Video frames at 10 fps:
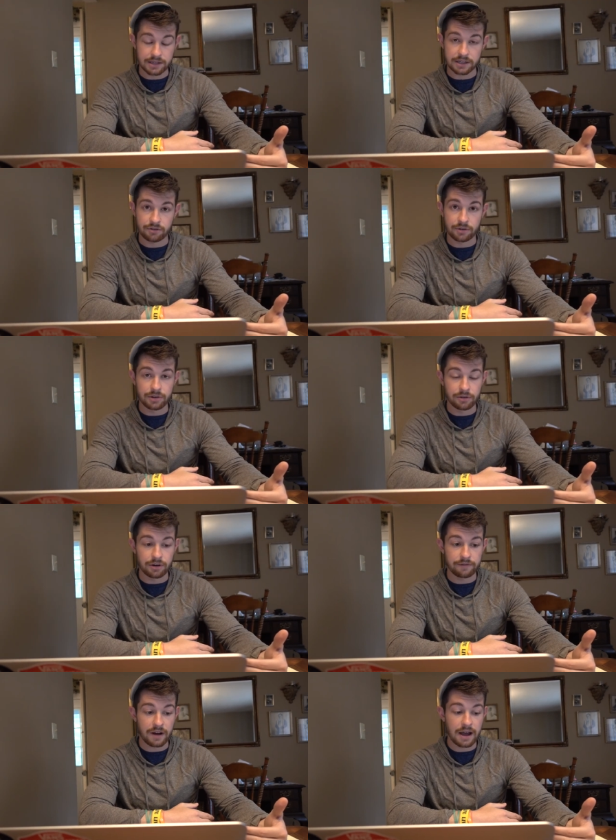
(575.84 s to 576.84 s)
at 6'3",
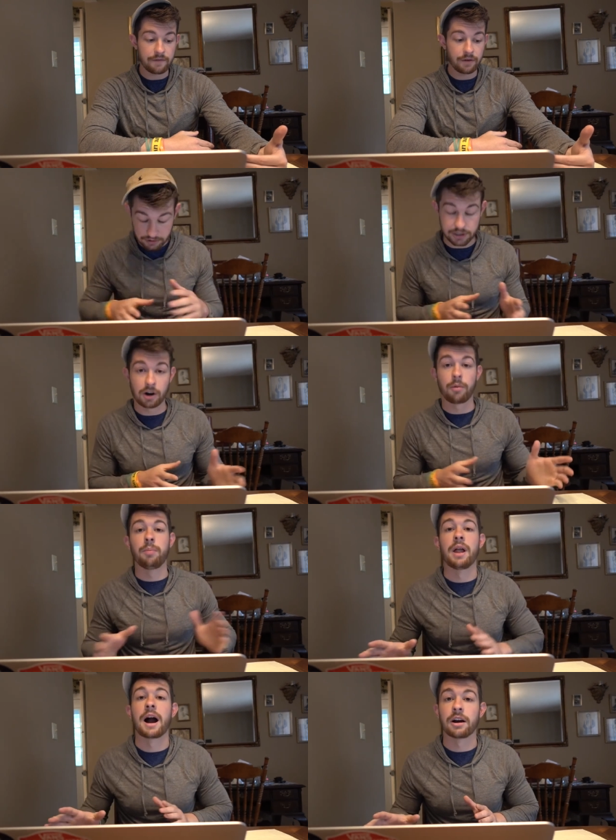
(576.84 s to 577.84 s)
235. He's a
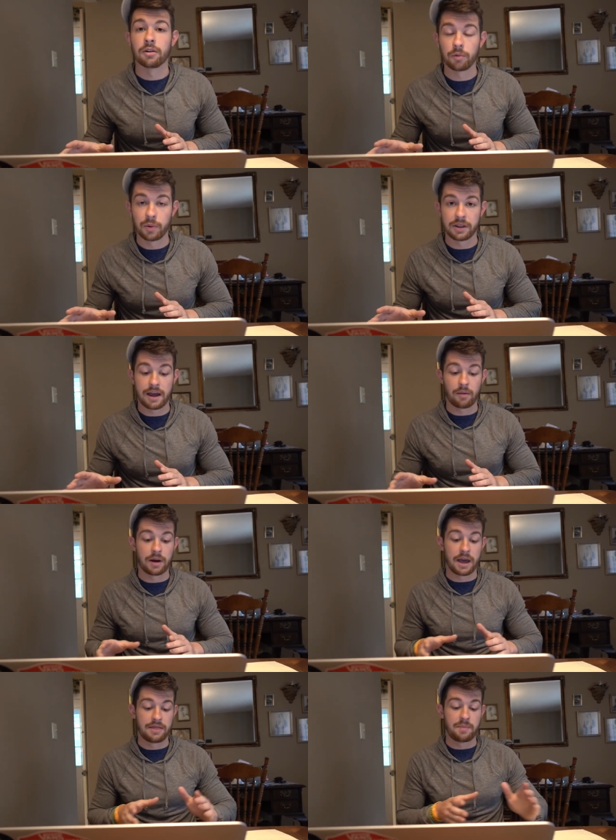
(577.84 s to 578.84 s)
terrible blocker, we'll put it that
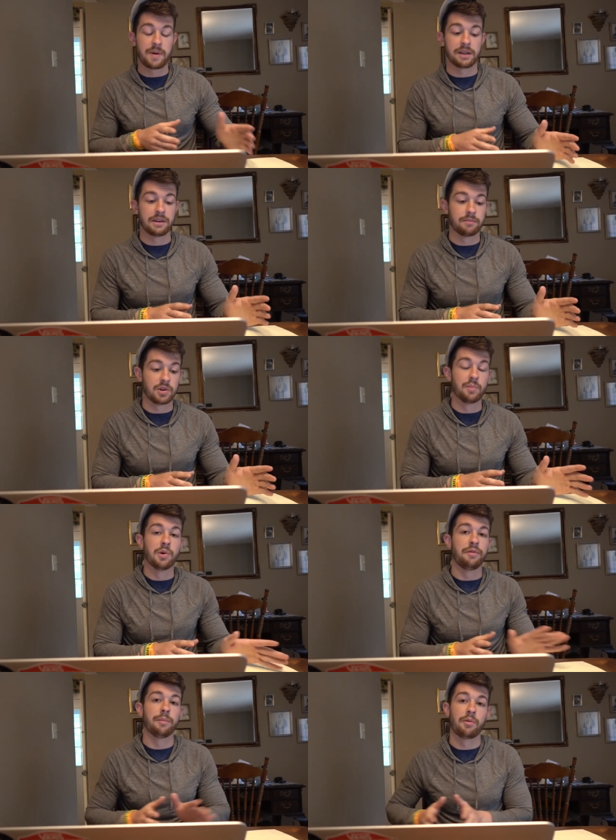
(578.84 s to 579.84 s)
way. And they picked him to
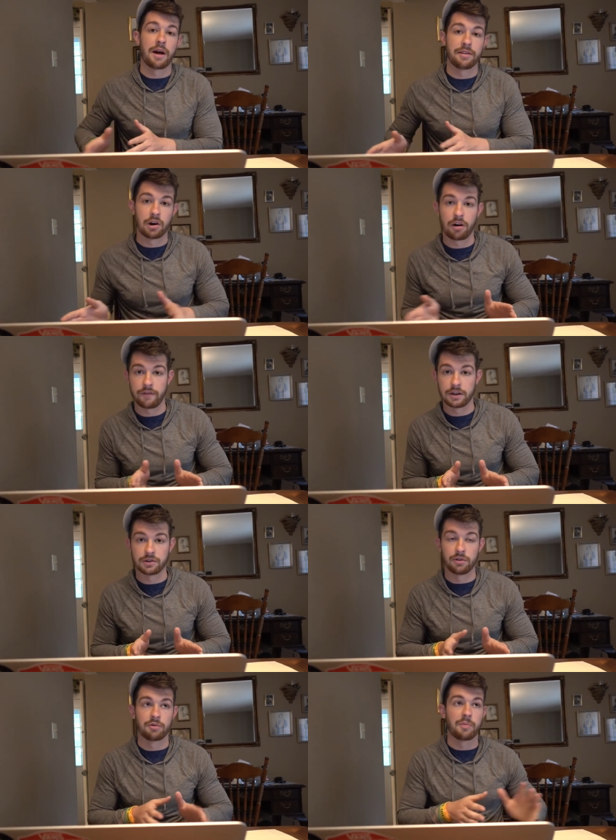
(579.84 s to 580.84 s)
move him around the
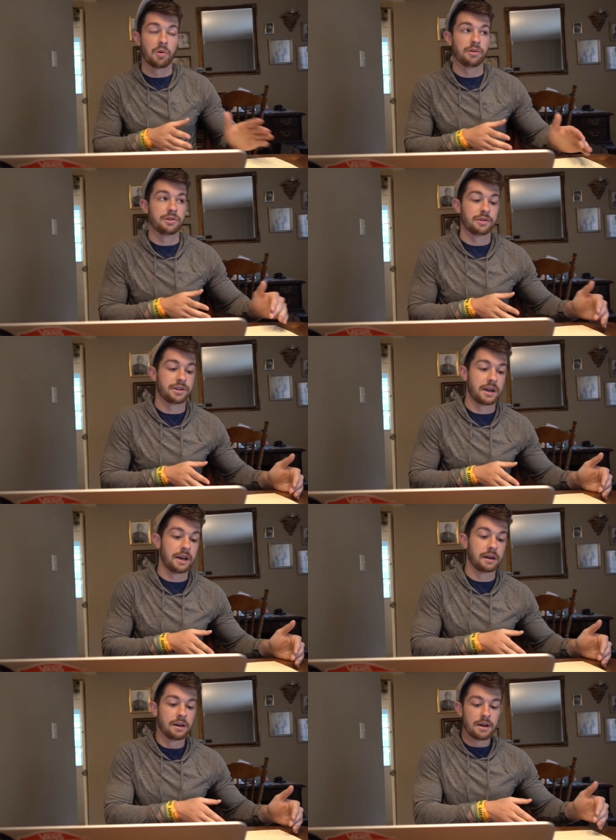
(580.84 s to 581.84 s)
offense. All the reports are
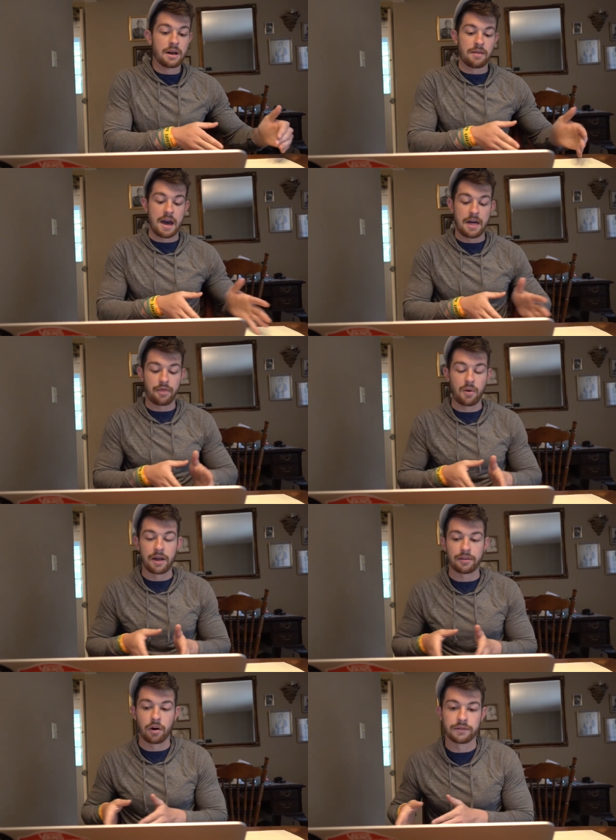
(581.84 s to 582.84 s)
saying that
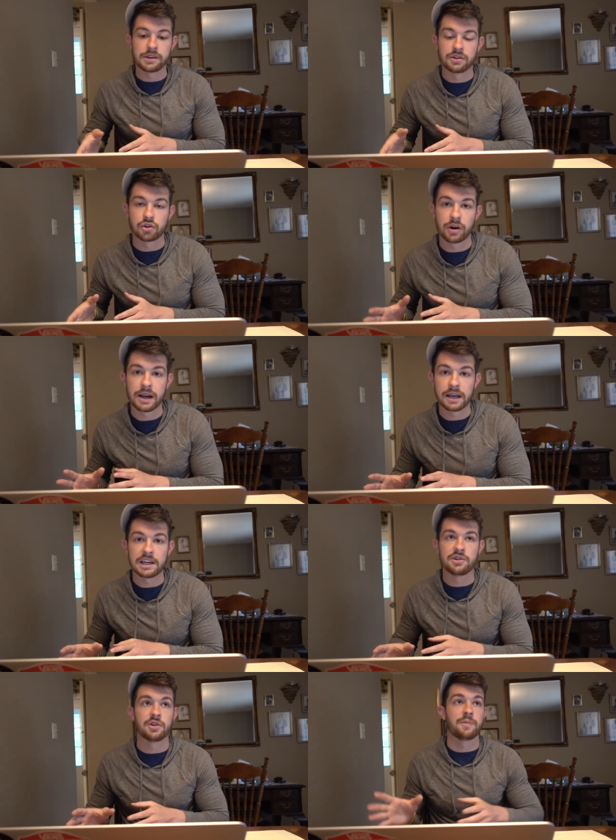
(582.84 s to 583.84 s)
throughout the offseason training,
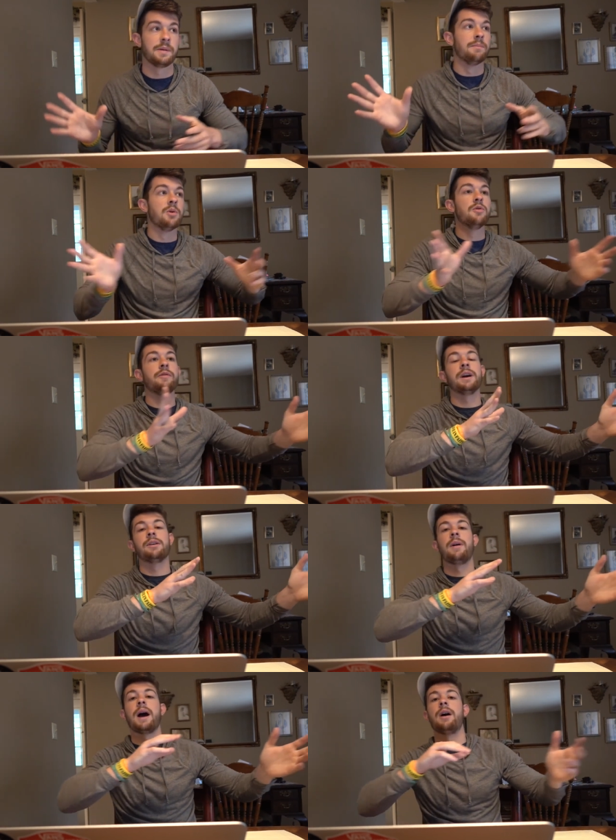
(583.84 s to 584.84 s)
he's just been moving
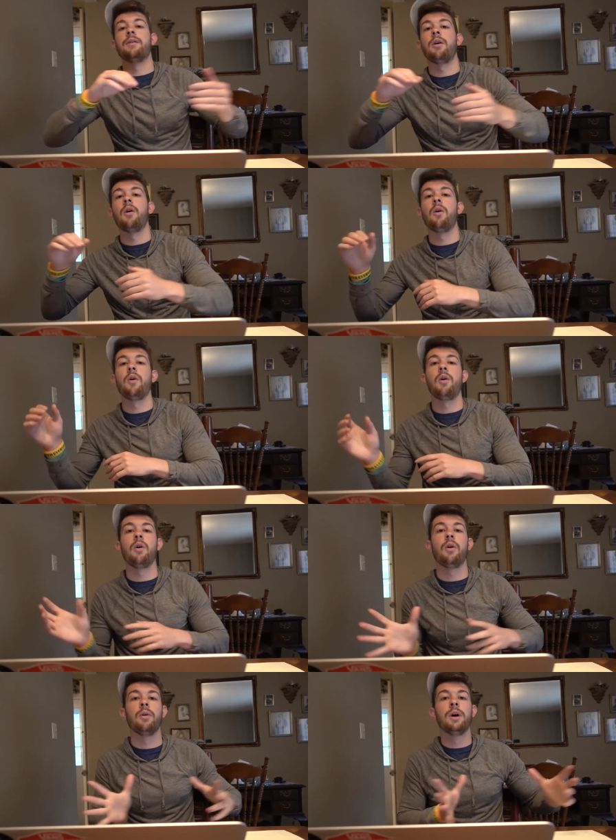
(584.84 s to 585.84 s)
around
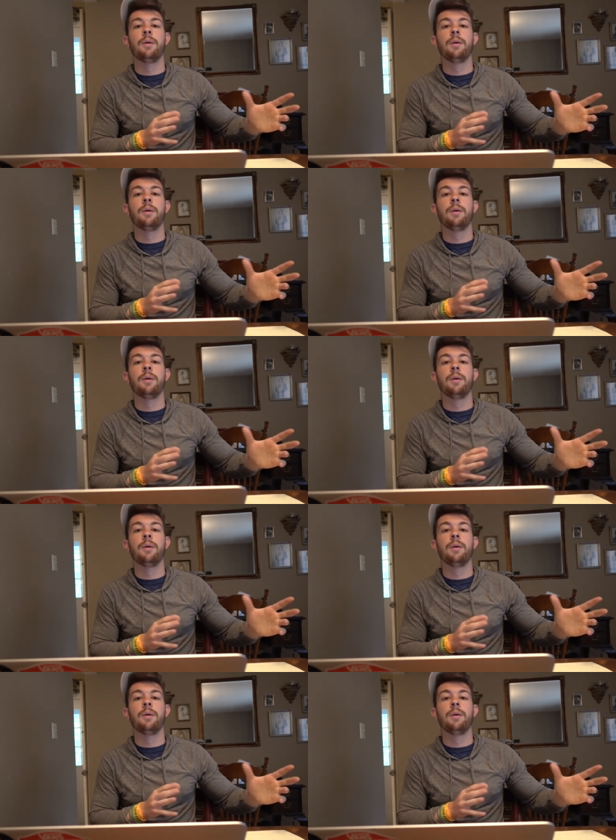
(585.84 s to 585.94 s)
all